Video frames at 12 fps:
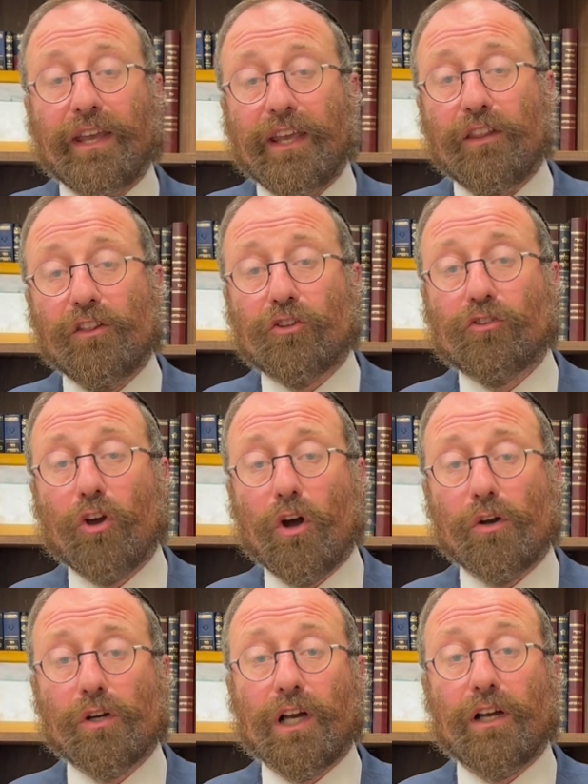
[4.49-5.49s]
In the
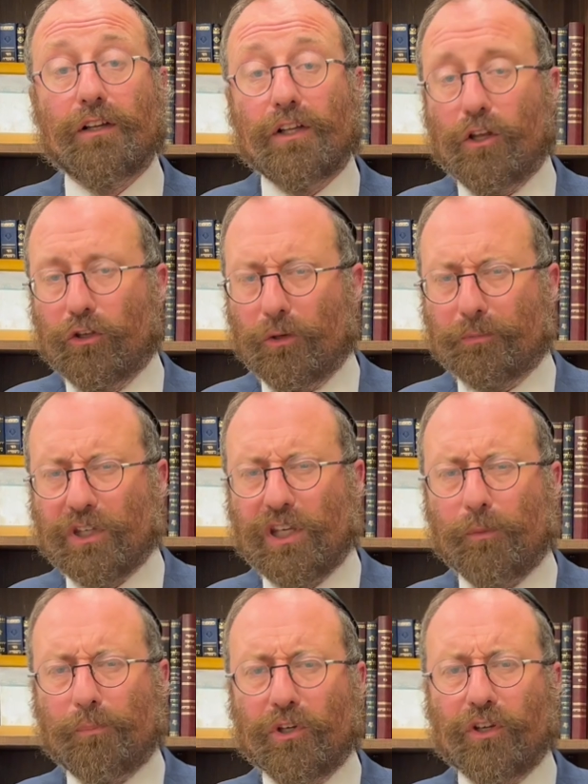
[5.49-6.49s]
Torah, Yom
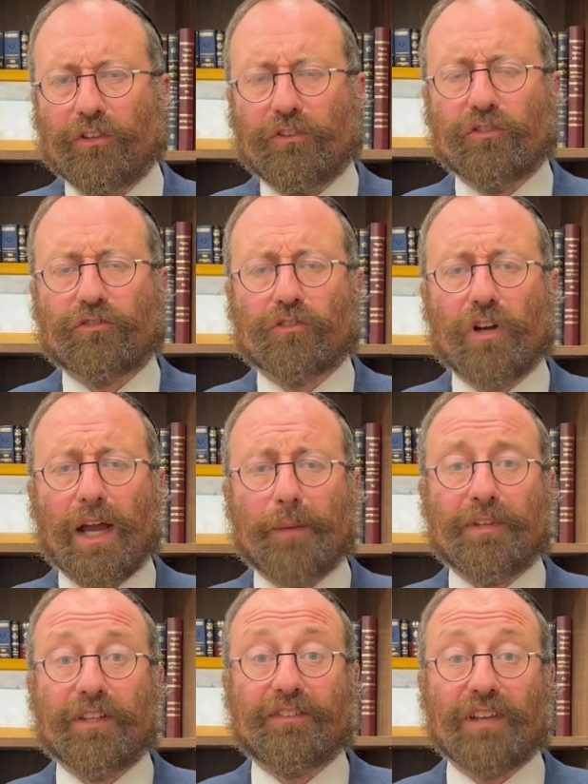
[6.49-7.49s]
Kippur is described
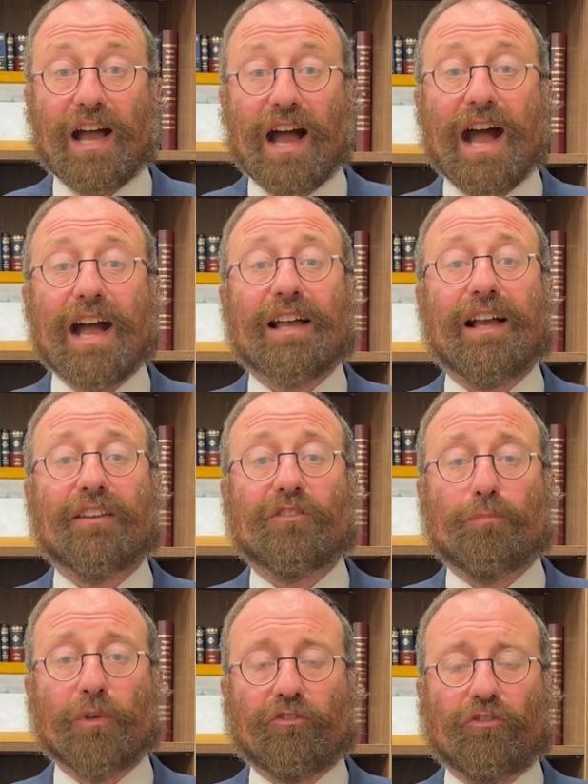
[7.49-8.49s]
as Achas
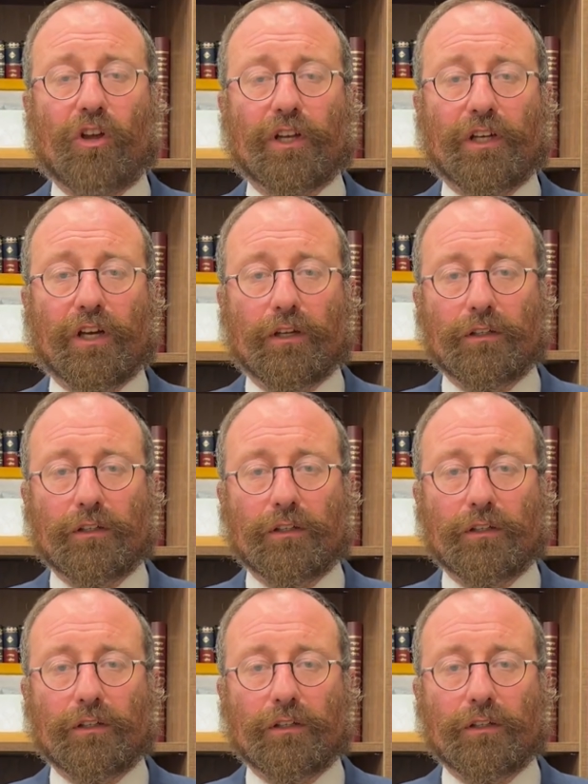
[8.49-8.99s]
B'Shana,